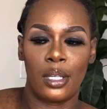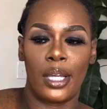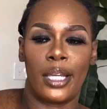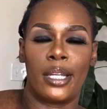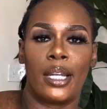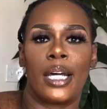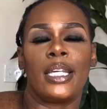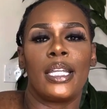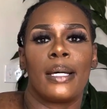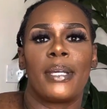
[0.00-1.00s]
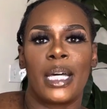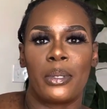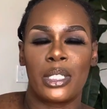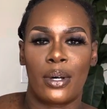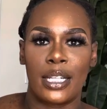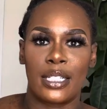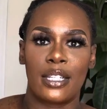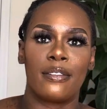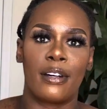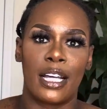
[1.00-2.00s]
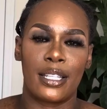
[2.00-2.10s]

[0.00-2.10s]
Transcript: and I need to be able to identify